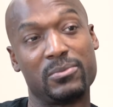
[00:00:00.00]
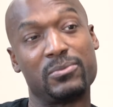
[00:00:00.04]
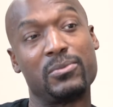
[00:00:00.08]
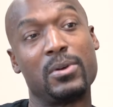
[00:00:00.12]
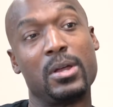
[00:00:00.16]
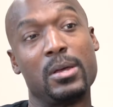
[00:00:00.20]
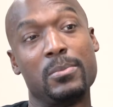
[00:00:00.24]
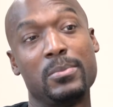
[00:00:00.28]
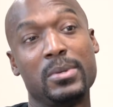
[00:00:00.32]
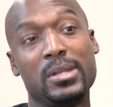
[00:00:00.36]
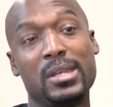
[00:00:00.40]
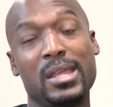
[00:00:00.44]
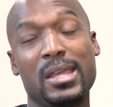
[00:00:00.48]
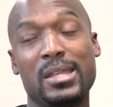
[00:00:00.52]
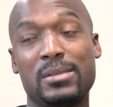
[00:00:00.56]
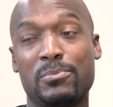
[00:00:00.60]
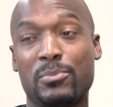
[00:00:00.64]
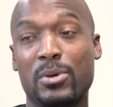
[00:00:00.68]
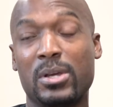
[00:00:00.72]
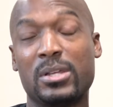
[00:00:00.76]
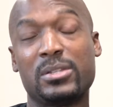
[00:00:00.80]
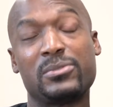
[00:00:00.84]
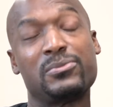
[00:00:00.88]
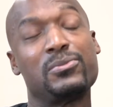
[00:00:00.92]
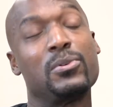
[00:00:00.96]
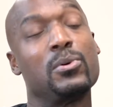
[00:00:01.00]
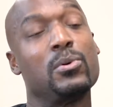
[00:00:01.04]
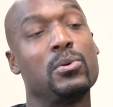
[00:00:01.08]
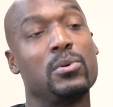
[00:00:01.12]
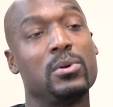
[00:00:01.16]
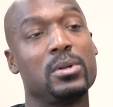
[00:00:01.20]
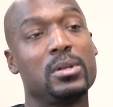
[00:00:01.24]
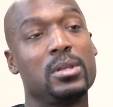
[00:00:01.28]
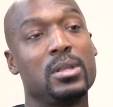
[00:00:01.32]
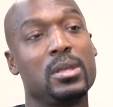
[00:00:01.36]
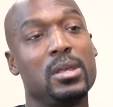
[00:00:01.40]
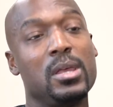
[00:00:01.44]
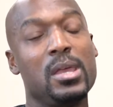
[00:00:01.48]
from it and press forward.
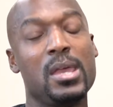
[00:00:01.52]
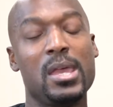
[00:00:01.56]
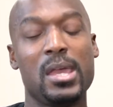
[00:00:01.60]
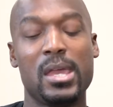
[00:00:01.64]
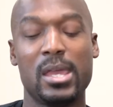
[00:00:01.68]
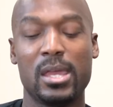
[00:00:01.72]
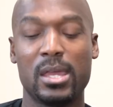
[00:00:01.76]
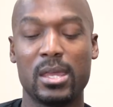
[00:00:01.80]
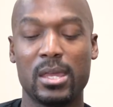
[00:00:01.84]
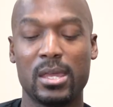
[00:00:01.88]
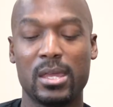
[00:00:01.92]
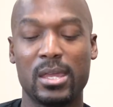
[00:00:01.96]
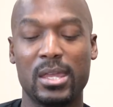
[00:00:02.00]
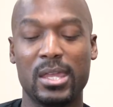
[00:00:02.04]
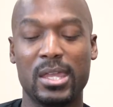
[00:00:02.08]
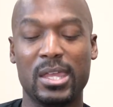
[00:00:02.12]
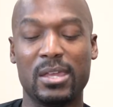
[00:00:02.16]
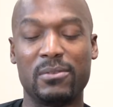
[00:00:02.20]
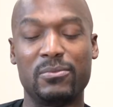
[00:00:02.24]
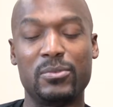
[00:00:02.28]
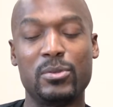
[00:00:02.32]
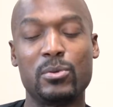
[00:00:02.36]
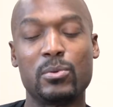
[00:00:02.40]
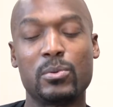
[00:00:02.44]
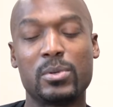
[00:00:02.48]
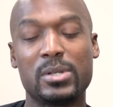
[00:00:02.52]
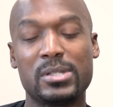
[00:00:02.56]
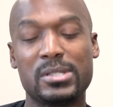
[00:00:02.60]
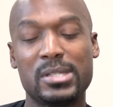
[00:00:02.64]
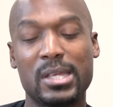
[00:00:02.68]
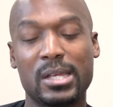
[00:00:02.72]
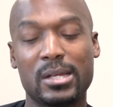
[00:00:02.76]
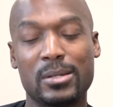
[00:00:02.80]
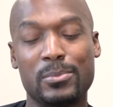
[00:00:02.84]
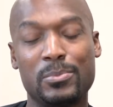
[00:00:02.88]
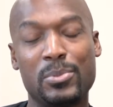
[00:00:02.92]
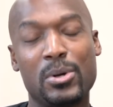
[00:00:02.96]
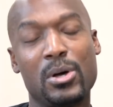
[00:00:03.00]
If you were to
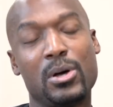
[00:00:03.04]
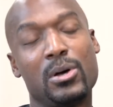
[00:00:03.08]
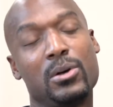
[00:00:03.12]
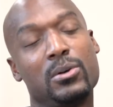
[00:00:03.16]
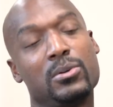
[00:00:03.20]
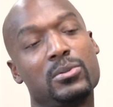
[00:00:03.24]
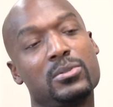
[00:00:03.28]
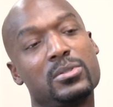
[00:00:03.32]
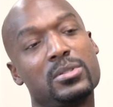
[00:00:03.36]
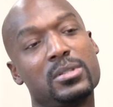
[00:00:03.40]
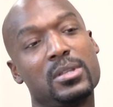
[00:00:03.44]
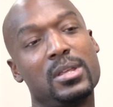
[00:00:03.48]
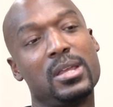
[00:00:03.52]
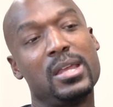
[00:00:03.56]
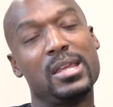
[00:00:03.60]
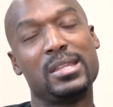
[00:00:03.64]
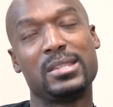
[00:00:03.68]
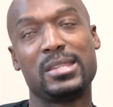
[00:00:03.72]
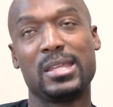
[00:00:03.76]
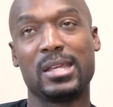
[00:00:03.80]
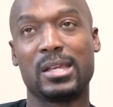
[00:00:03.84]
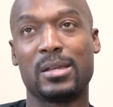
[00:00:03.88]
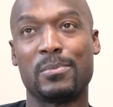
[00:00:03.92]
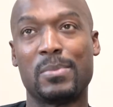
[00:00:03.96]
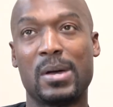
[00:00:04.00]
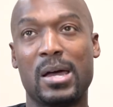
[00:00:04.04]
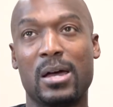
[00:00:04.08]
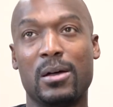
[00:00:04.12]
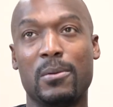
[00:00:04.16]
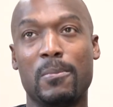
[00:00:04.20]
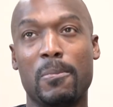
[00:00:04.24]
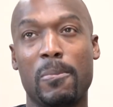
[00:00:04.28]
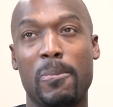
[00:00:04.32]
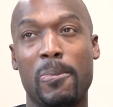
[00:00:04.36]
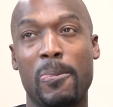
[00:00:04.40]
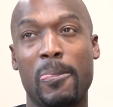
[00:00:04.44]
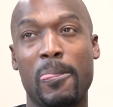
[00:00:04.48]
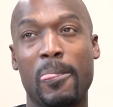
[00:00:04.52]
take a pause and think about
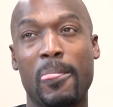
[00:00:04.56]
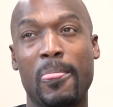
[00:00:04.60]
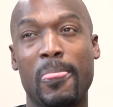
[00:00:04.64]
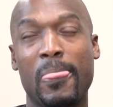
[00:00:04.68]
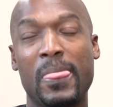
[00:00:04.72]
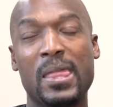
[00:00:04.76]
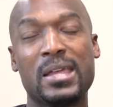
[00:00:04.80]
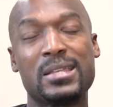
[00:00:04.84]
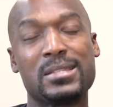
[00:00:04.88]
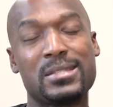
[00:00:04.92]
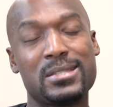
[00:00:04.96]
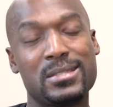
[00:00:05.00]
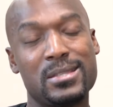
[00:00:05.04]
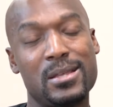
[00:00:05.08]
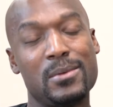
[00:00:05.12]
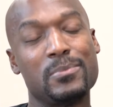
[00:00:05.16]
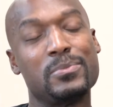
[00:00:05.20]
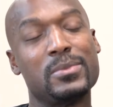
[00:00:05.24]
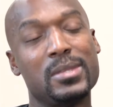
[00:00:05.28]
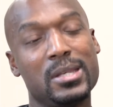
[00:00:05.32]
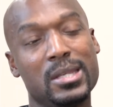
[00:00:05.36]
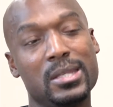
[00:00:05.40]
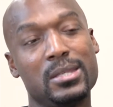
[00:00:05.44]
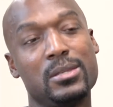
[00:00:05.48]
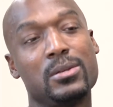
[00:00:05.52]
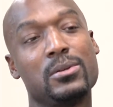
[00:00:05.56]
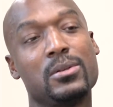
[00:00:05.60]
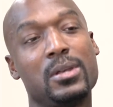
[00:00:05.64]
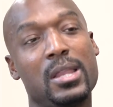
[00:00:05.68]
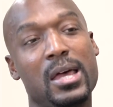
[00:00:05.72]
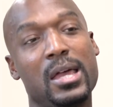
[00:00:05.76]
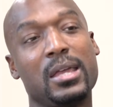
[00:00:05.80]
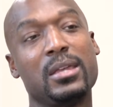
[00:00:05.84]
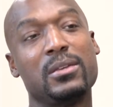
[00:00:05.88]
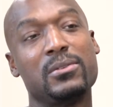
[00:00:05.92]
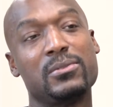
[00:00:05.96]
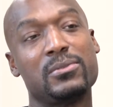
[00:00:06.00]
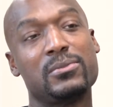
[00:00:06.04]
something in your
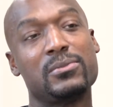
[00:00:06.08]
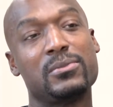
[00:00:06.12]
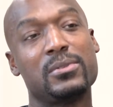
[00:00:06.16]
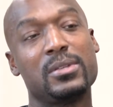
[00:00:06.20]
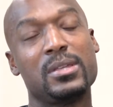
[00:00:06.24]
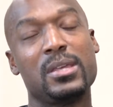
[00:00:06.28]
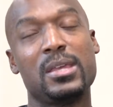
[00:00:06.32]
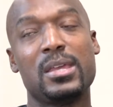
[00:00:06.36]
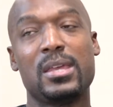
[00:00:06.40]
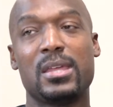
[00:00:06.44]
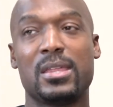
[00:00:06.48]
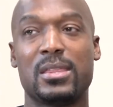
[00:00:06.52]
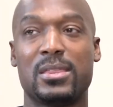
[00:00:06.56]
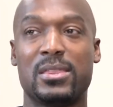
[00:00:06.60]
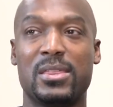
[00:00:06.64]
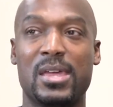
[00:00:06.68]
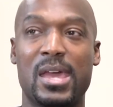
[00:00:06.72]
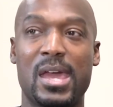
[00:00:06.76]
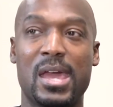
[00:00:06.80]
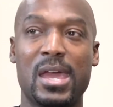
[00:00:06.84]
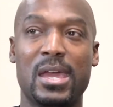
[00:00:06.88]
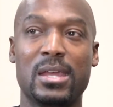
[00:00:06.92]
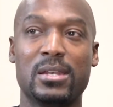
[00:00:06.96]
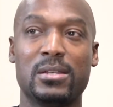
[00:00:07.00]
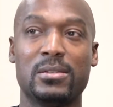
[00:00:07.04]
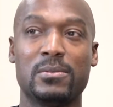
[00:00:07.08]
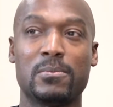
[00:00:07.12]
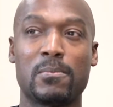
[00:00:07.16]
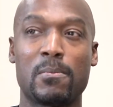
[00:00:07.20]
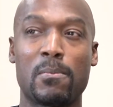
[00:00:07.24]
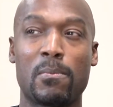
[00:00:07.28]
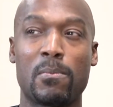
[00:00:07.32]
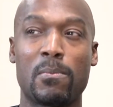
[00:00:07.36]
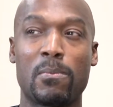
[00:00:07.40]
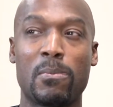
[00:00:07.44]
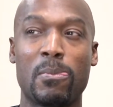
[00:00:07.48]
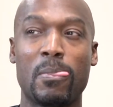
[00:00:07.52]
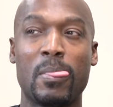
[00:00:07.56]
life that
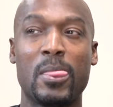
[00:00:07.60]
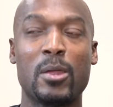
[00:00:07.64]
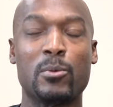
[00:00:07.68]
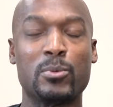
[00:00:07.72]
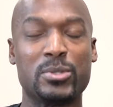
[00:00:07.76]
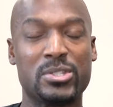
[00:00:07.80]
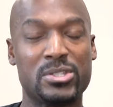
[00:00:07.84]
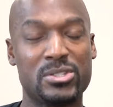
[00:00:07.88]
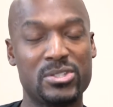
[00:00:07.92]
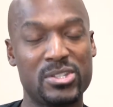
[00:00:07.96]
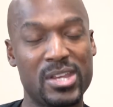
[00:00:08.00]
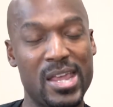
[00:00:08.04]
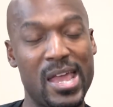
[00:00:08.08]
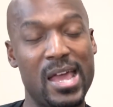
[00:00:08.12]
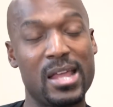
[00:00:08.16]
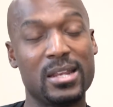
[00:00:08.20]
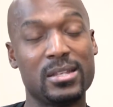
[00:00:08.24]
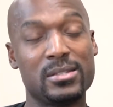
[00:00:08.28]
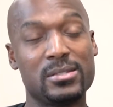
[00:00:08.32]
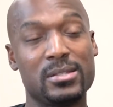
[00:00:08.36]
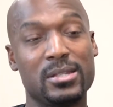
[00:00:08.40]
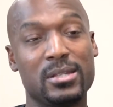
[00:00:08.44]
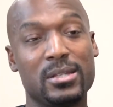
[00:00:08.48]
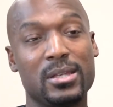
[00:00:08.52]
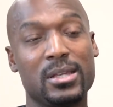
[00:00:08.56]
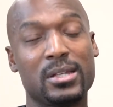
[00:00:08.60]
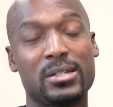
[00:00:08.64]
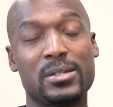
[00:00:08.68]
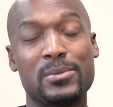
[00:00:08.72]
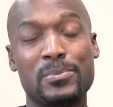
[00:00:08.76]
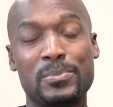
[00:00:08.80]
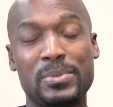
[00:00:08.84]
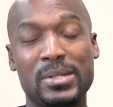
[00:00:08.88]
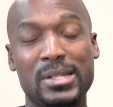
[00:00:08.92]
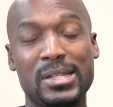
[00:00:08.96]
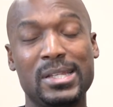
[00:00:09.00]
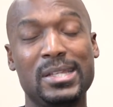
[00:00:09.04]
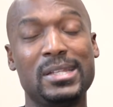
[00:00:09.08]
was challenging,
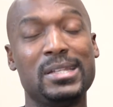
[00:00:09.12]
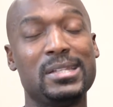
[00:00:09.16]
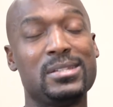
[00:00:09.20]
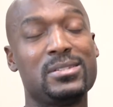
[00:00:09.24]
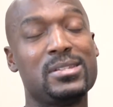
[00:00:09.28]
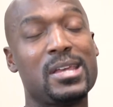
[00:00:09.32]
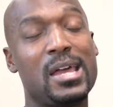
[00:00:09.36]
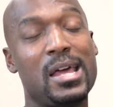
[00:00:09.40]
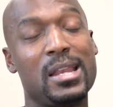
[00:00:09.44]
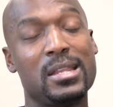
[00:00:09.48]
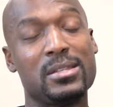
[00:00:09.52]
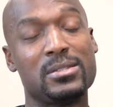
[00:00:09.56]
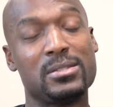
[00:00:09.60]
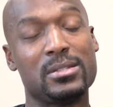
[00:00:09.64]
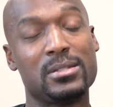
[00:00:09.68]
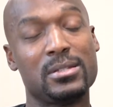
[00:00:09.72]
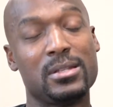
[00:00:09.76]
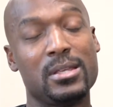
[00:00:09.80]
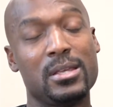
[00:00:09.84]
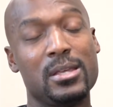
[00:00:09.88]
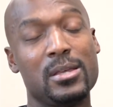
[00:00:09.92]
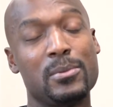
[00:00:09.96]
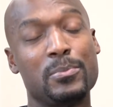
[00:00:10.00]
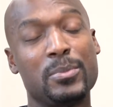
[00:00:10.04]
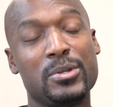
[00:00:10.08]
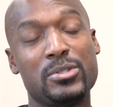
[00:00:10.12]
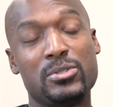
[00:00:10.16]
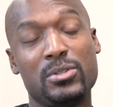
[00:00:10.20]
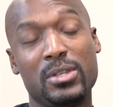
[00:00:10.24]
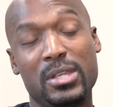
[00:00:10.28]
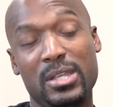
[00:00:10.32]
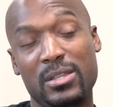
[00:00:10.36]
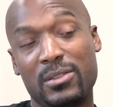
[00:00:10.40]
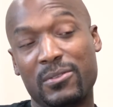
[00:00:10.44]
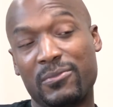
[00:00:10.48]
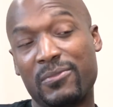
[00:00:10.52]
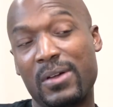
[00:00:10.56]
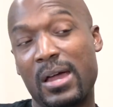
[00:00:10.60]
completely challenging, but you
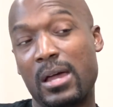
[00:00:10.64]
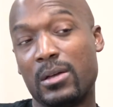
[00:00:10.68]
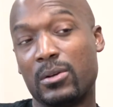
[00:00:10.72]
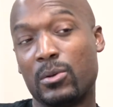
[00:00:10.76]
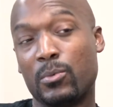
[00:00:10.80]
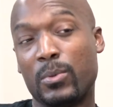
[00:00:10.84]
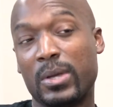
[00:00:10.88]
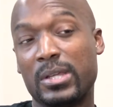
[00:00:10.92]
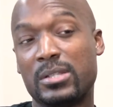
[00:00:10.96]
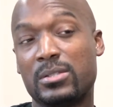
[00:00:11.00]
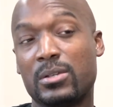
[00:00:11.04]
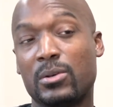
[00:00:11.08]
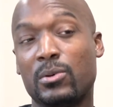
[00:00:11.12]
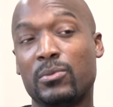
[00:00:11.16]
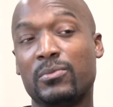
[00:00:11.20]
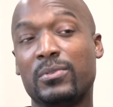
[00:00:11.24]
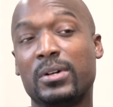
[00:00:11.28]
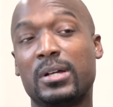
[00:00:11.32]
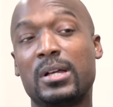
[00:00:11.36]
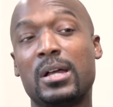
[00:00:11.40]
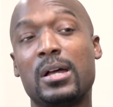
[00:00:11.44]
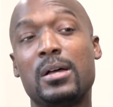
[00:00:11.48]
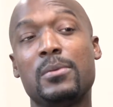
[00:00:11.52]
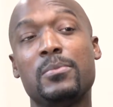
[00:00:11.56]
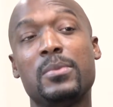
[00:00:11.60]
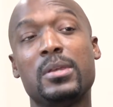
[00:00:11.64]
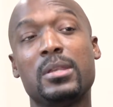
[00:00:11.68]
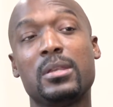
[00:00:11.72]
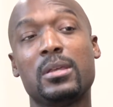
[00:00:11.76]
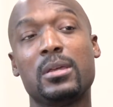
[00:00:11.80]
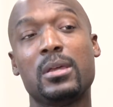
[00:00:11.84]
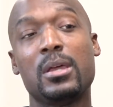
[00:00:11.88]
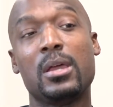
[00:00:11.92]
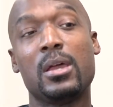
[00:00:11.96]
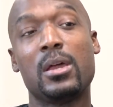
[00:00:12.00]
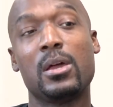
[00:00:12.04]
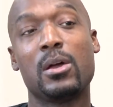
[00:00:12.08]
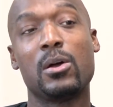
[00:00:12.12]
either found a way to overcome
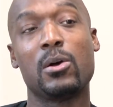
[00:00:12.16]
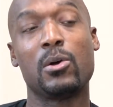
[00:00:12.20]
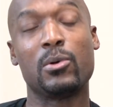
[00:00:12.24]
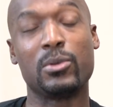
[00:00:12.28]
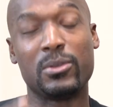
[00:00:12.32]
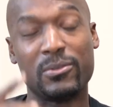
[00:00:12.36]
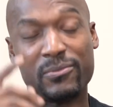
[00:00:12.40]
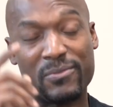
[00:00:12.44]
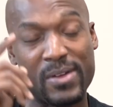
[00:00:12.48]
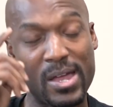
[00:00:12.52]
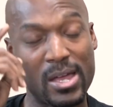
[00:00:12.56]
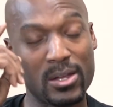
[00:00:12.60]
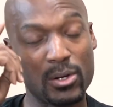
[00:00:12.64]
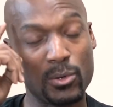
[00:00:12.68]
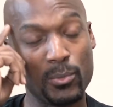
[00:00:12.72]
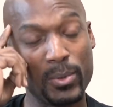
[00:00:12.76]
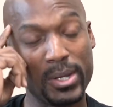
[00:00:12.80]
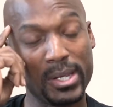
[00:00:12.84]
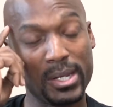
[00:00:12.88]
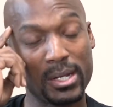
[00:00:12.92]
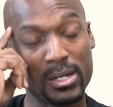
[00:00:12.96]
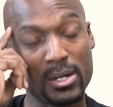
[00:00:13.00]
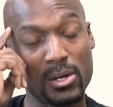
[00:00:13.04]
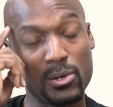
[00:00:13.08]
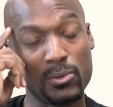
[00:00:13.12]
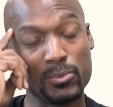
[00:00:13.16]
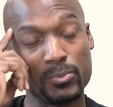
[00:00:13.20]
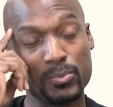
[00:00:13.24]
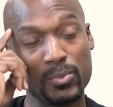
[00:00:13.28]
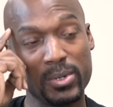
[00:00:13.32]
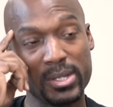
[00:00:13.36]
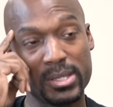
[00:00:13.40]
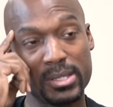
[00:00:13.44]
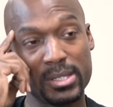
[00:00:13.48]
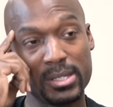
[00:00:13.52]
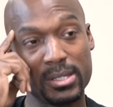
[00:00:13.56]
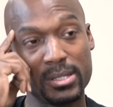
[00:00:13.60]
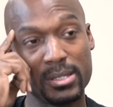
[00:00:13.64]
it or you found a way to cope with
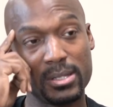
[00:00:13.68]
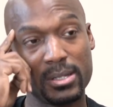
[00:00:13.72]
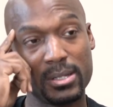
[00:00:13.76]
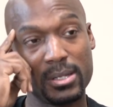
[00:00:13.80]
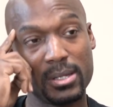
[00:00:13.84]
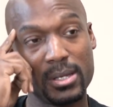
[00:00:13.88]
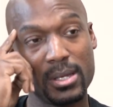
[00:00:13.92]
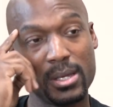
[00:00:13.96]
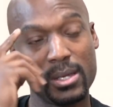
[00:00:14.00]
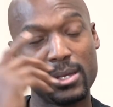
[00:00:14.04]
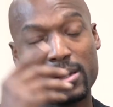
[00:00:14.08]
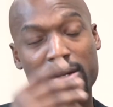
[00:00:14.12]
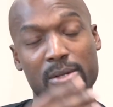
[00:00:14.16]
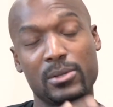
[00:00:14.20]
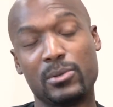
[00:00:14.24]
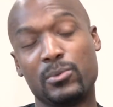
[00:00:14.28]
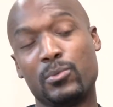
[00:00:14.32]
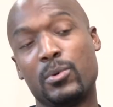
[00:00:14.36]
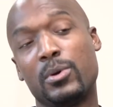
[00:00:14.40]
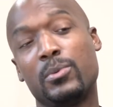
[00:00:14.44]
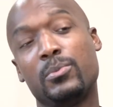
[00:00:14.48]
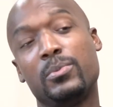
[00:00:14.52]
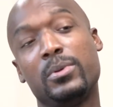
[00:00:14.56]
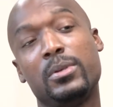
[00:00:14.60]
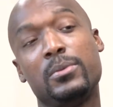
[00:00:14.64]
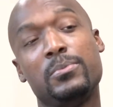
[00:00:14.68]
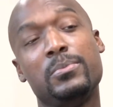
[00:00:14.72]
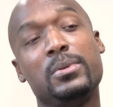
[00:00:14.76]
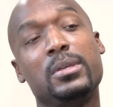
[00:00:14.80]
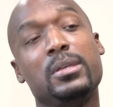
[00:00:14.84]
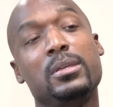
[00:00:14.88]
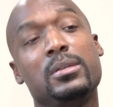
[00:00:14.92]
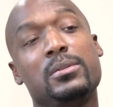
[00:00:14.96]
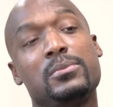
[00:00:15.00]
it, what would it be?